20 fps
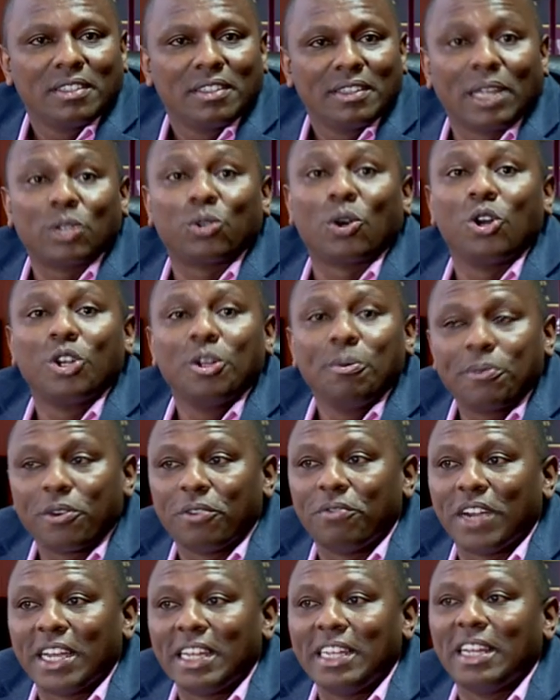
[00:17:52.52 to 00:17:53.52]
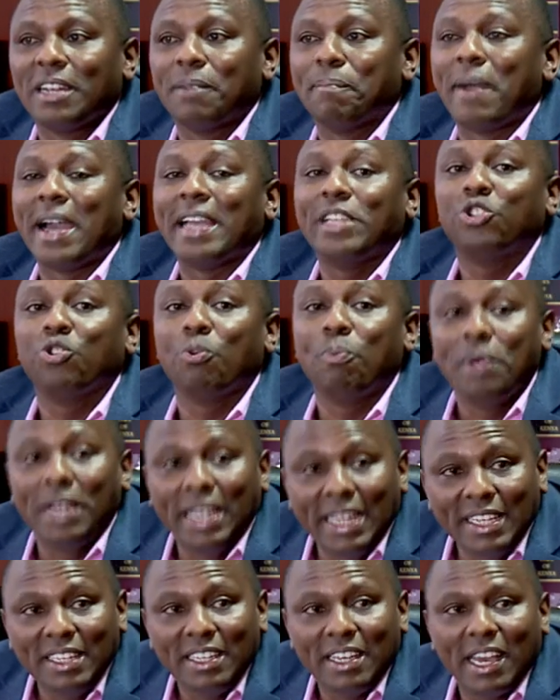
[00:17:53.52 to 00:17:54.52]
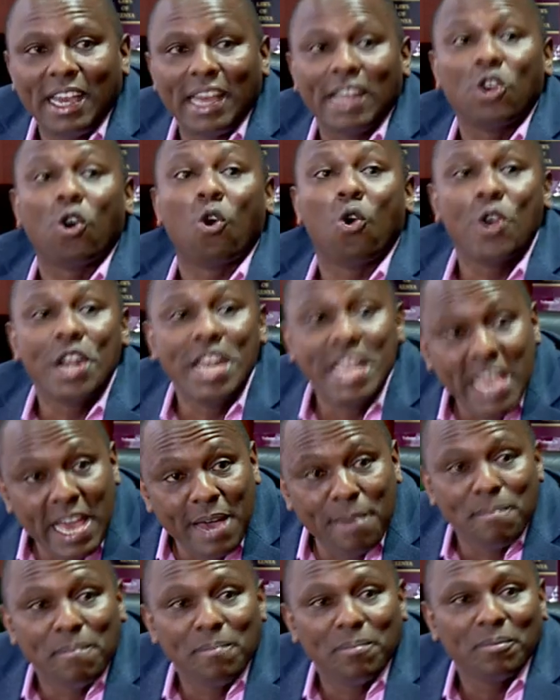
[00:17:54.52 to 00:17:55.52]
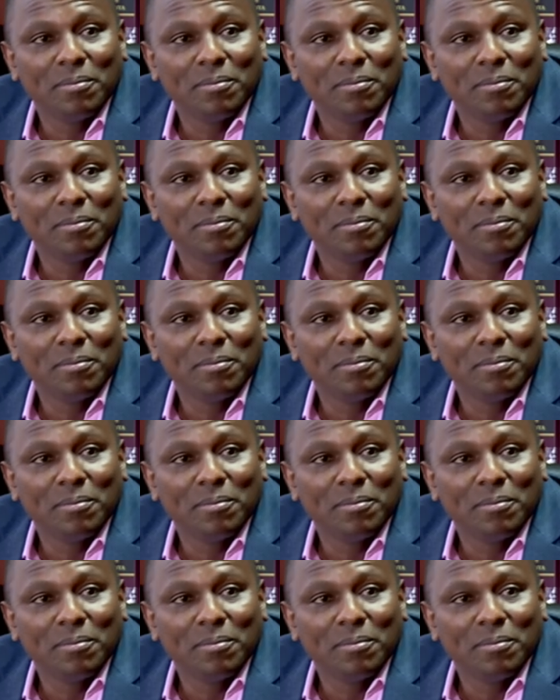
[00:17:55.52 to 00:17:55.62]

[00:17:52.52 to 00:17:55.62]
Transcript: that were only provided by Jubilee and ODM